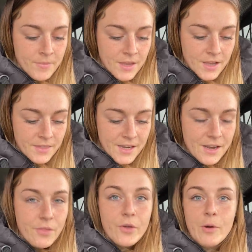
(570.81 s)
And then I
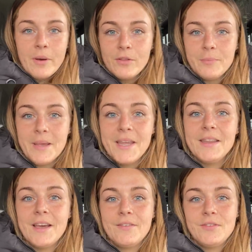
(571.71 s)
thought about this paint
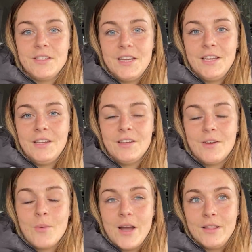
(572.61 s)
that I've seen a
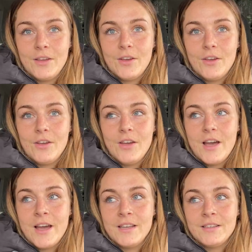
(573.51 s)
while ago,
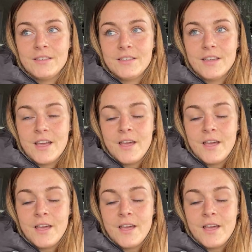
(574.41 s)
and